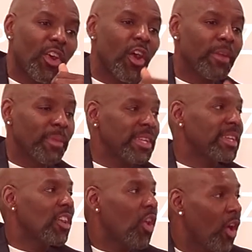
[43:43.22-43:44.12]
Hard
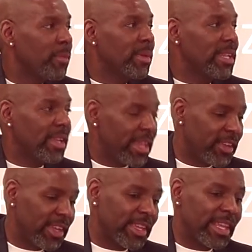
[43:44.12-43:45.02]
money
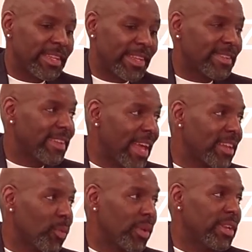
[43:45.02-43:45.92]
lending is
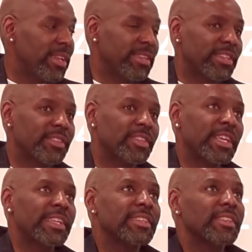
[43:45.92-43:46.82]
exactly what it is.
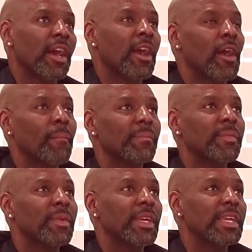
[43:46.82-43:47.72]

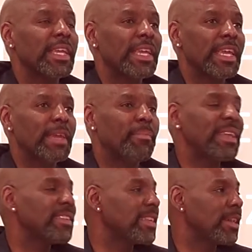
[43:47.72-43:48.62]
It
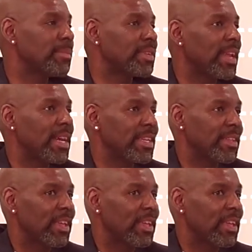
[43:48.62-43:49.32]
basically comes down.